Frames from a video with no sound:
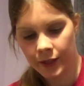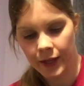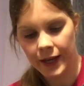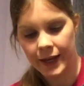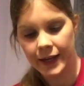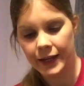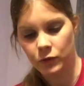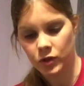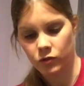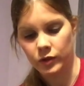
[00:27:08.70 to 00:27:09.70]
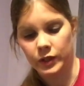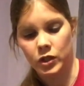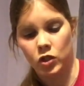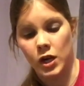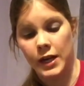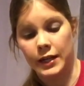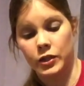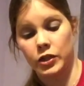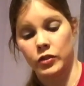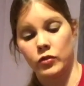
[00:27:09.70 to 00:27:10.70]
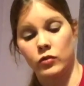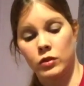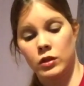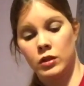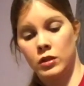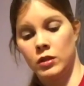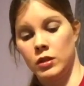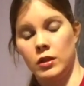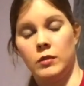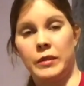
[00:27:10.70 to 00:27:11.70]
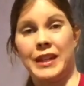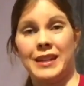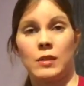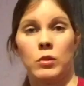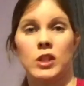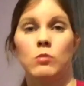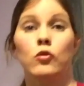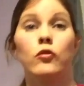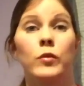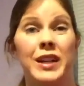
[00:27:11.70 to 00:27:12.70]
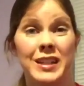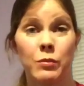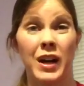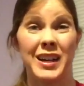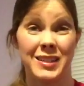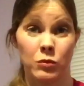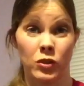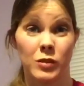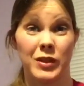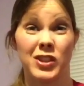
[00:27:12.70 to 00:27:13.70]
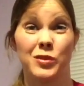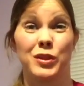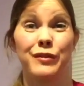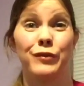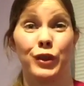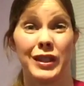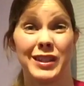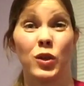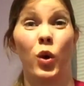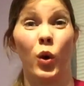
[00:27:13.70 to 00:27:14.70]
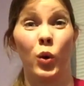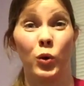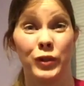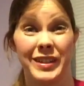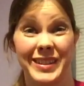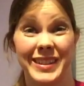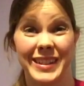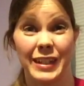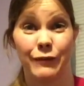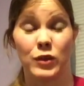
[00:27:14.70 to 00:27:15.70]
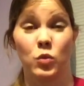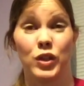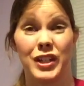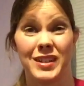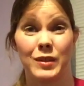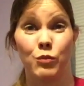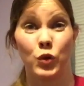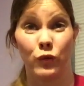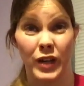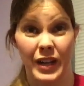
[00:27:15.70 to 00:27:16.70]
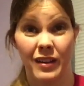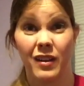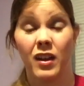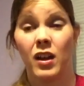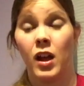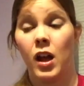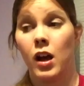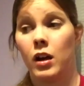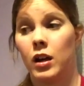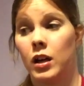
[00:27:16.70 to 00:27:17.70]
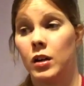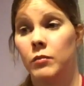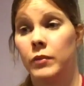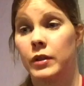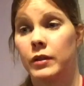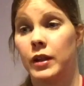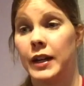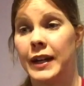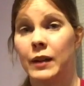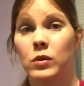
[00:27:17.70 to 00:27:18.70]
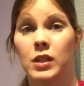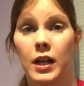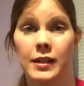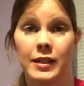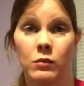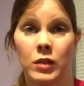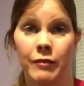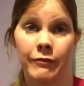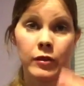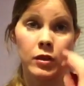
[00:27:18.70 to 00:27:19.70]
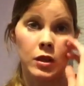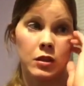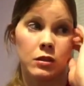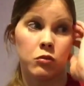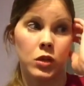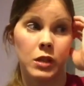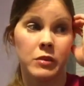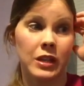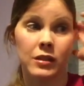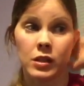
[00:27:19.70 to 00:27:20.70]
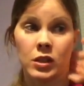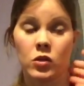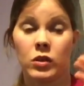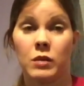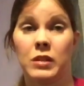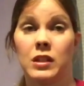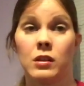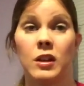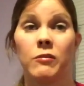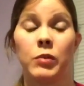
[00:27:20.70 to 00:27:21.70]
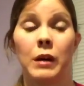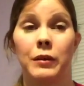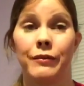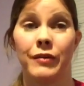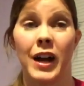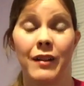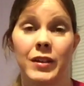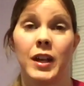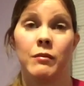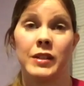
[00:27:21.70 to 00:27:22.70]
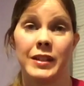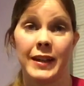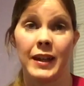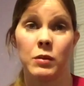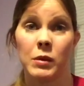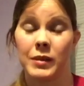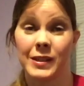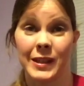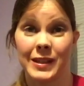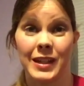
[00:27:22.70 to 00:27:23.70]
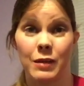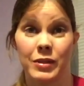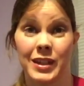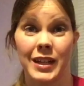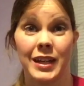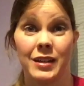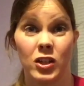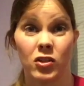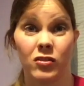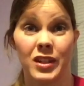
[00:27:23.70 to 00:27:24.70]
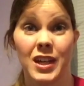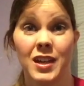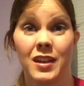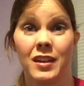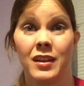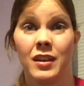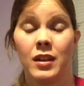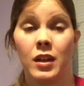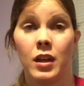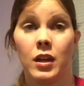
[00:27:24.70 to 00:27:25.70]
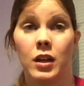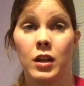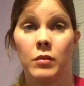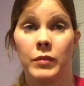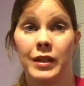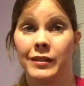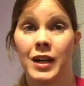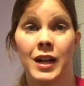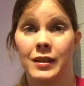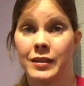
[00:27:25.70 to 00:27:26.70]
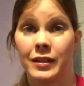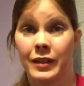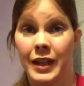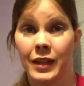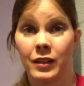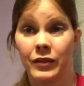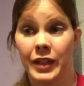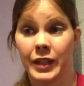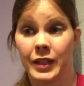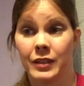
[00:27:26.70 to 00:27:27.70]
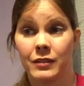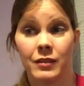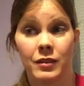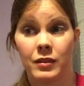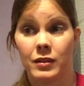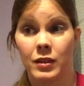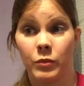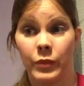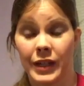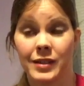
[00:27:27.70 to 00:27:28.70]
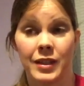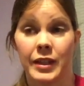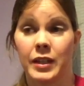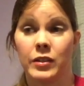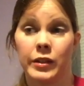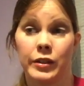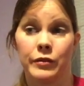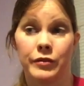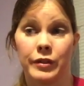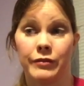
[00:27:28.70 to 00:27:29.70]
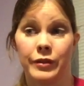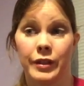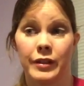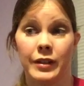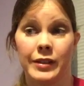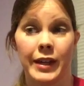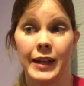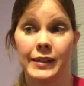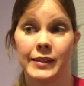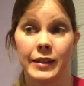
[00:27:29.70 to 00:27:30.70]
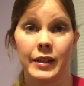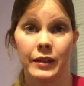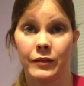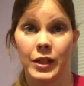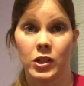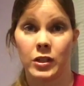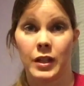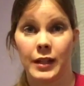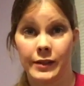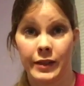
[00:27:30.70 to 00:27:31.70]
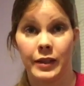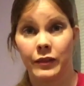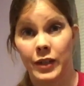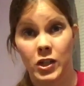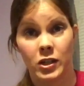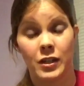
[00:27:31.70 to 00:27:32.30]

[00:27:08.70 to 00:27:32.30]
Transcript: I was really trying to get as much movement as possible, especially when your foot gets cold and stiff. You want to just move it. I was icing my foot 20 minutes on, 20 minutes off, probably 5 times a day, maybe 6 times a day initially, and constantly elevating it. The best thing you can do for your foot is ice and elevation, ice and elevation.